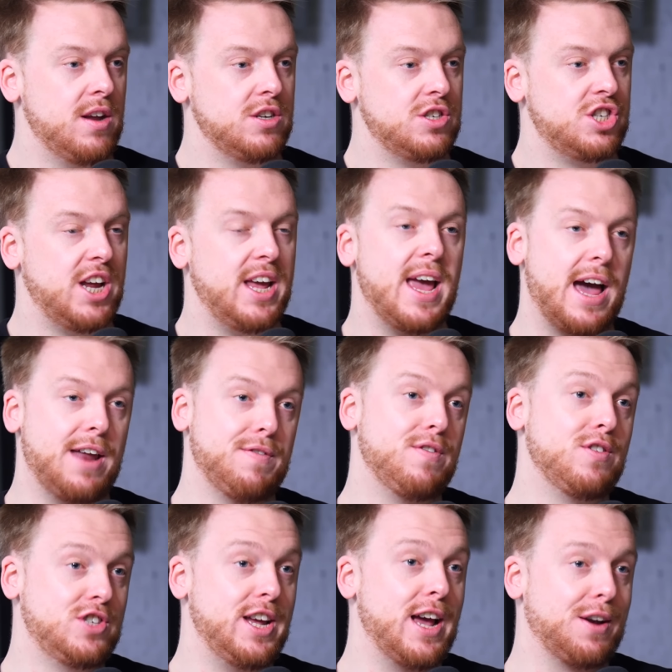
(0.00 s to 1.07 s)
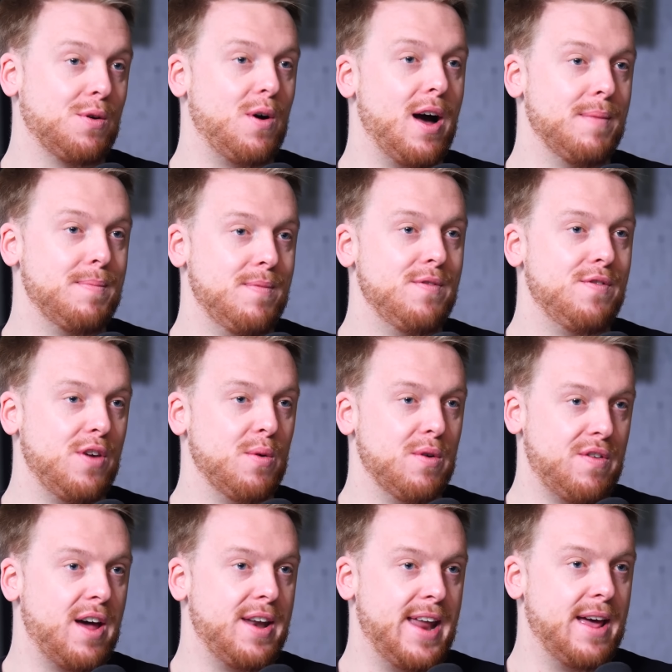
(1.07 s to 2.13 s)
she had a, she had quite a few
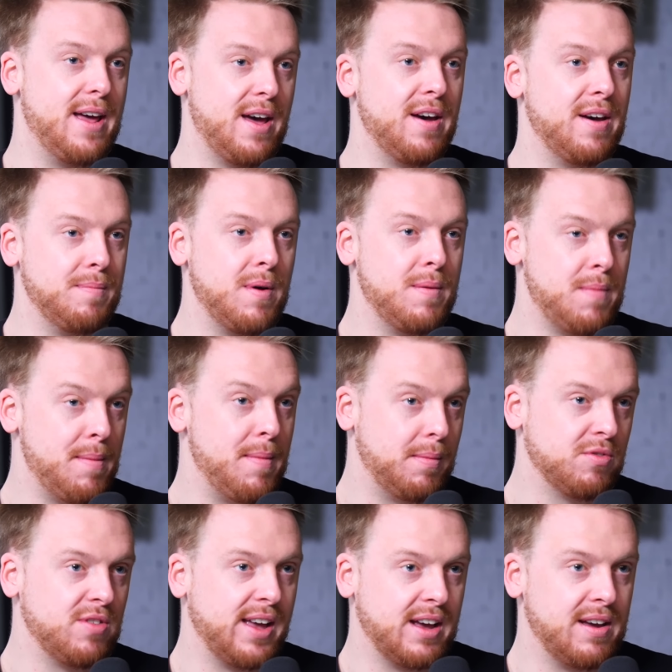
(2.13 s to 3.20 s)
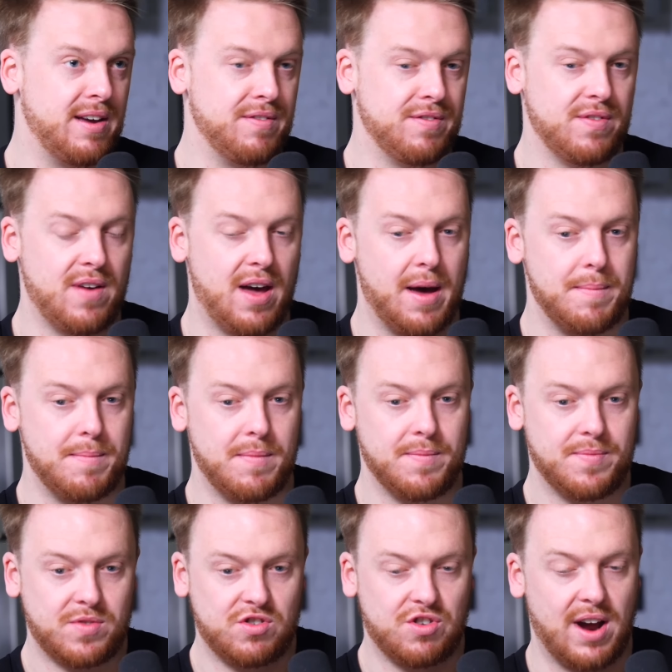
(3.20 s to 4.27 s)
of her, ne- her my mum's negative um,
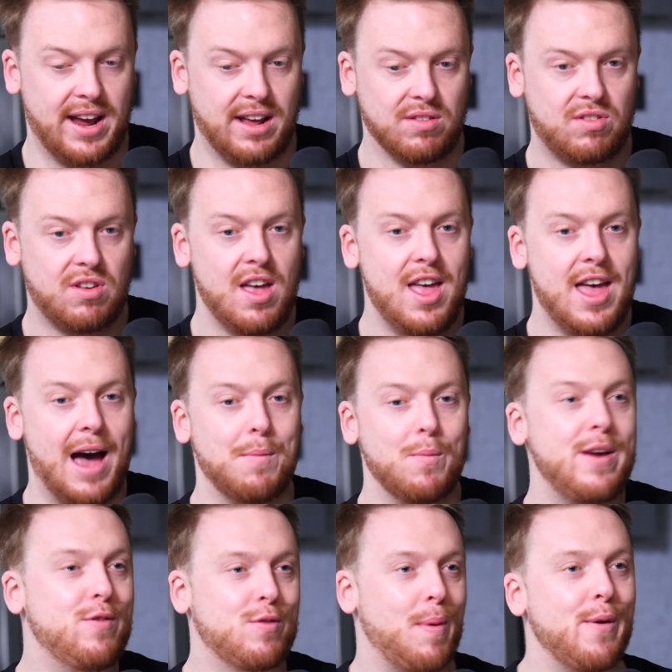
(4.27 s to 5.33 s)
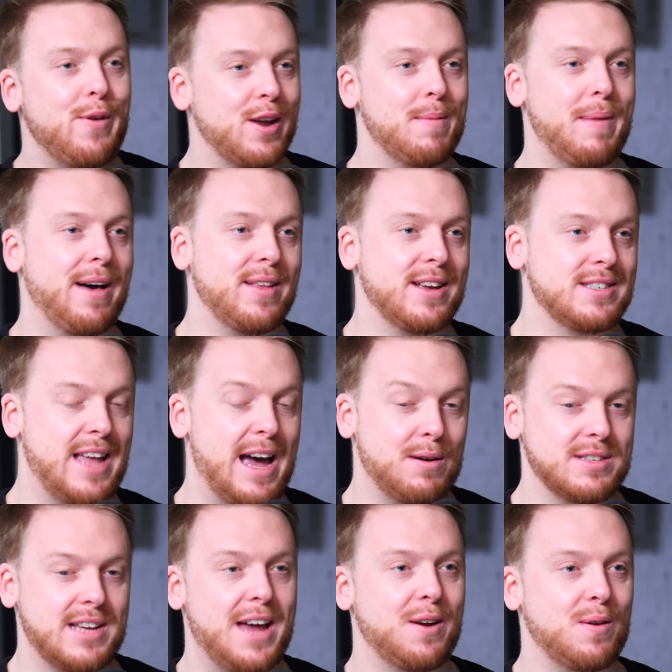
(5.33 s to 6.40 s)
traits, and we've spoken about this now
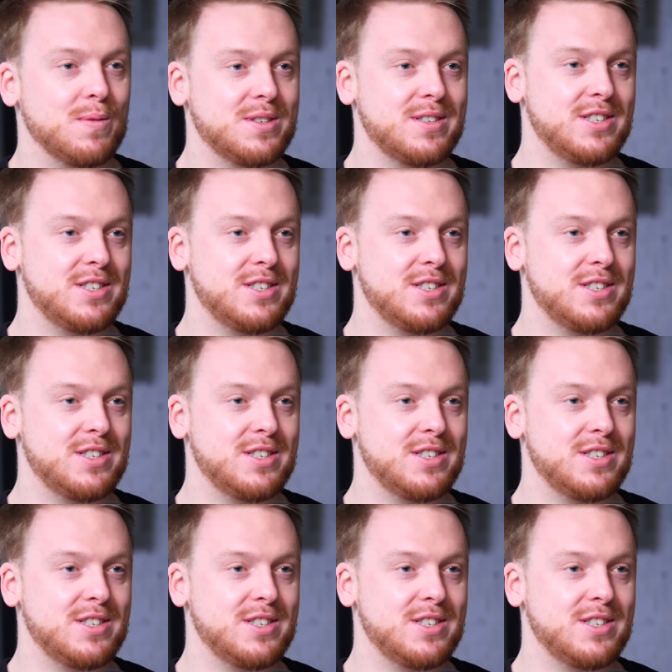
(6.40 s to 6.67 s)
as adults.